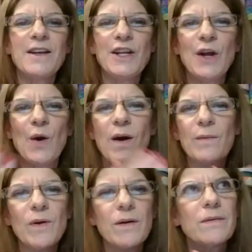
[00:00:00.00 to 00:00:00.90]

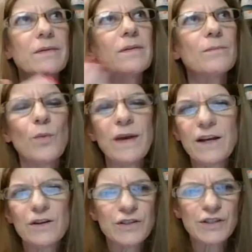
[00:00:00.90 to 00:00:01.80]
A
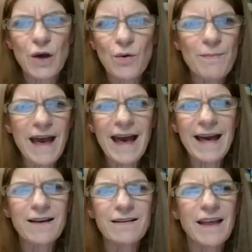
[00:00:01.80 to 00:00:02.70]
week or so back,